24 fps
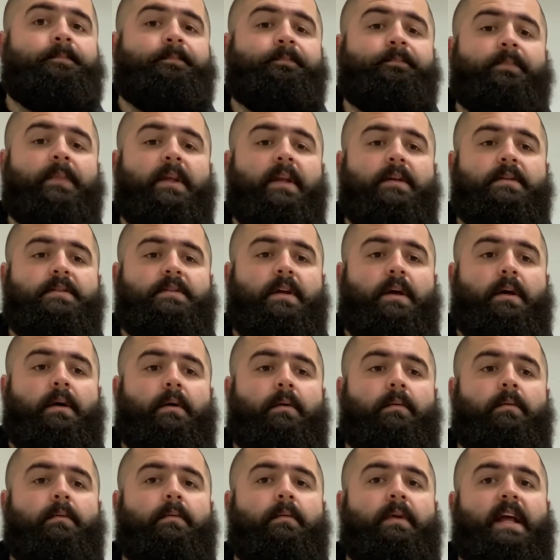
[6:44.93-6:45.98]

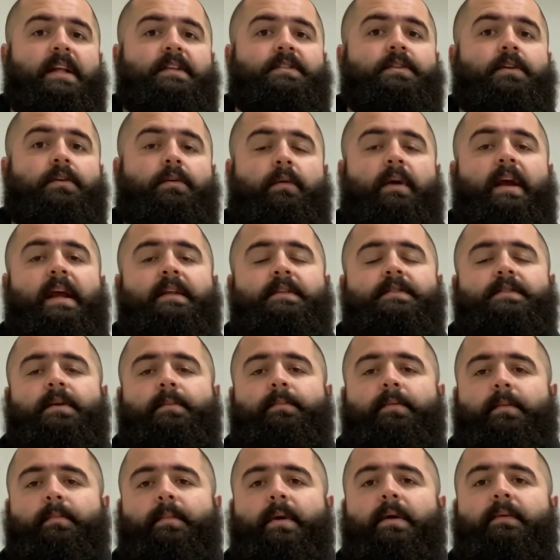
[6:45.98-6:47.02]
So it's great to
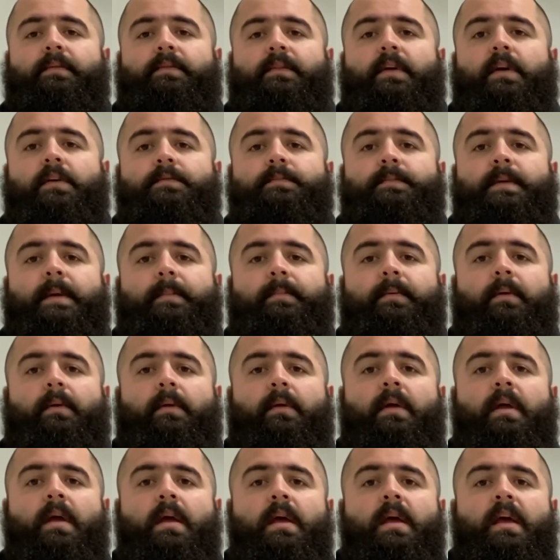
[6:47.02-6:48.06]
promote those people
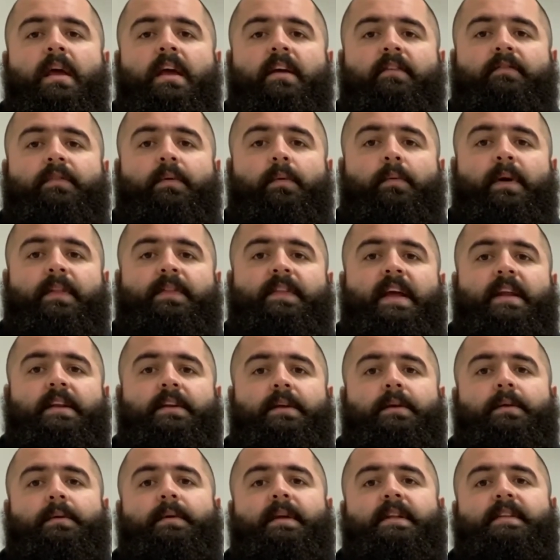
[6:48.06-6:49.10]
and for what they
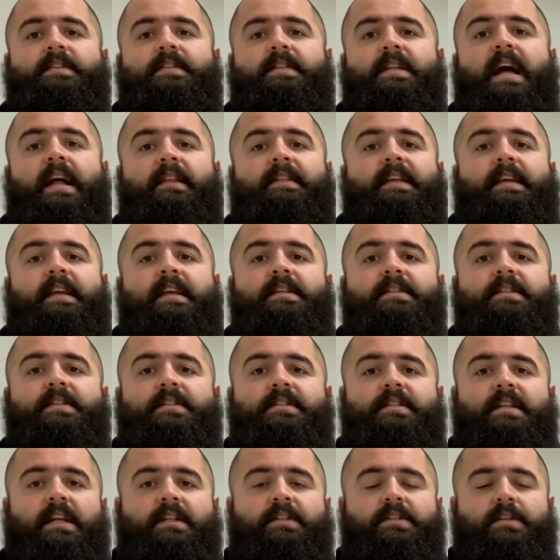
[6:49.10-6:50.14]
do. It's not the easiest
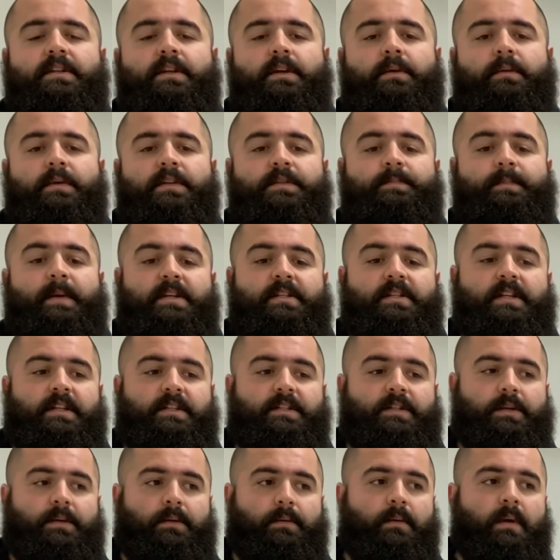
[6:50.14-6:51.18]
thing to do, especially
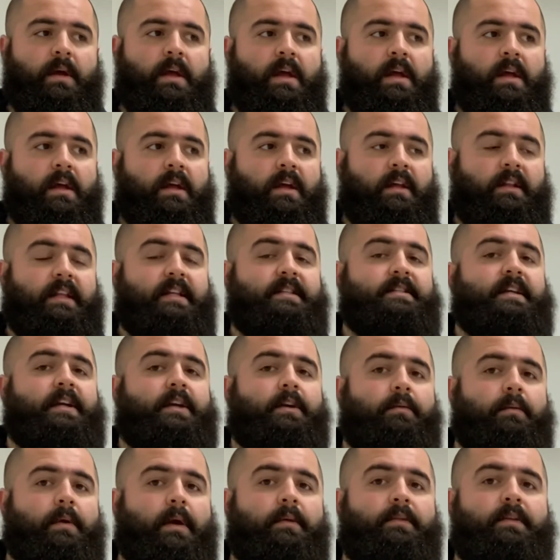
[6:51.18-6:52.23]
to elicit
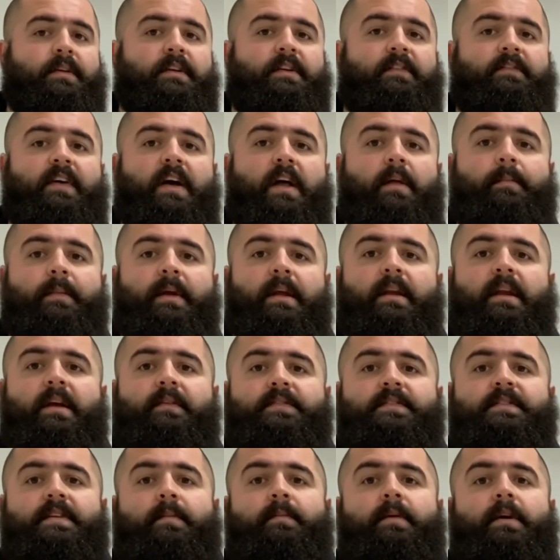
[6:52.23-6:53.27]
growth and development of
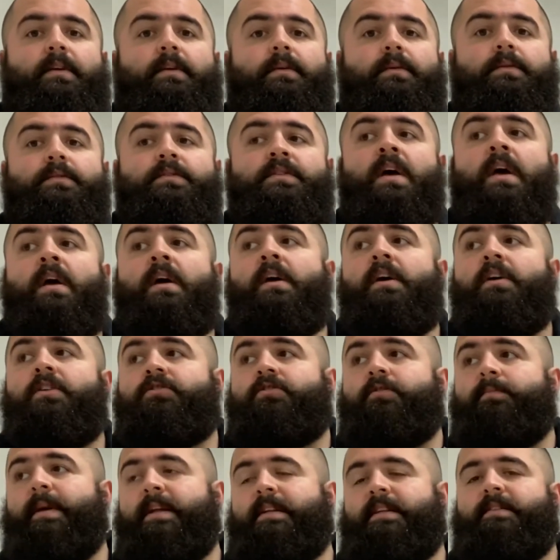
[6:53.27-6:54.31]
someone who's
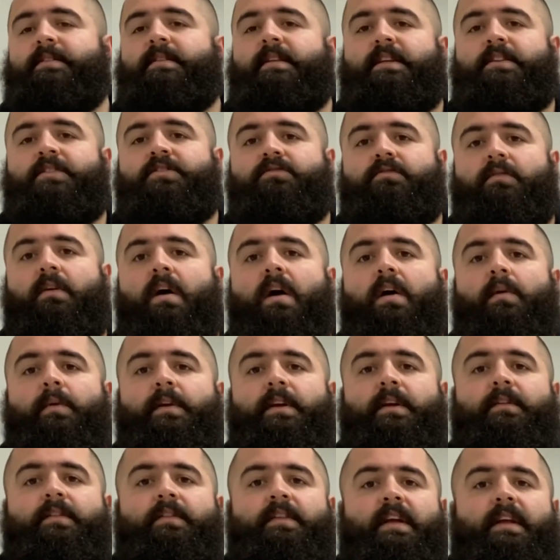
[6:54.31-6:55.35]
tremendously strong when you
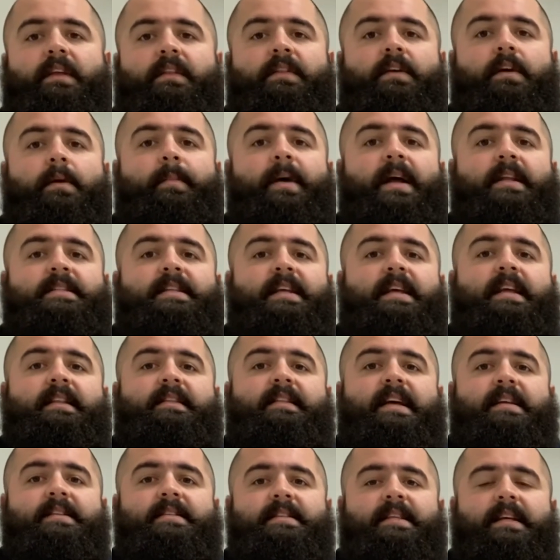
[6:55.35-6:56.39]
think they're about to hit
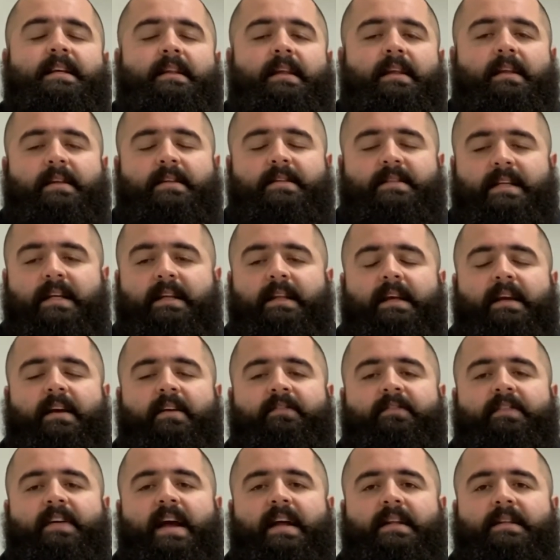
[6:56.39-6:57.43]
that ceiling
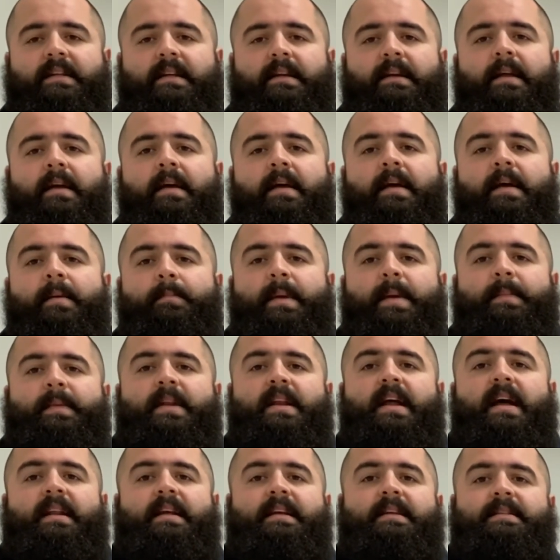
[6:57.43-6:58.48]
effect and maybe
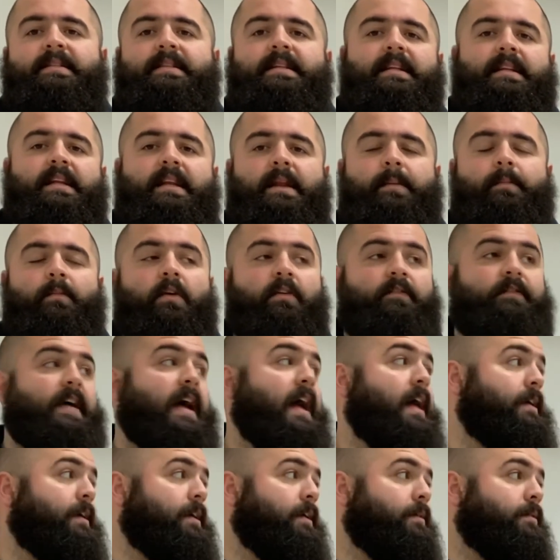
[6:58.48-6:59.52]
not exceed any more
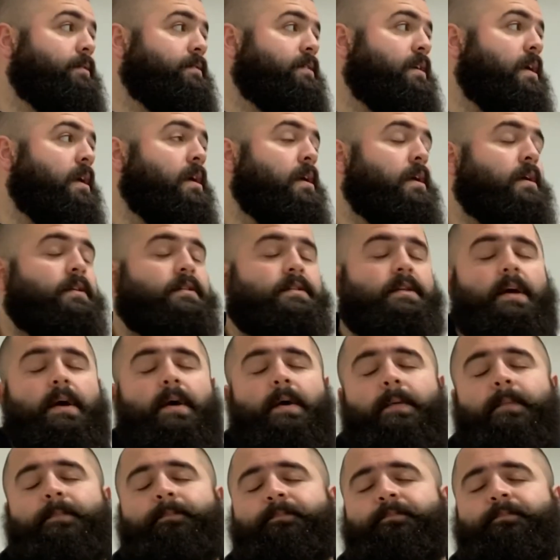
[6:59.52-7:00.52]
values. So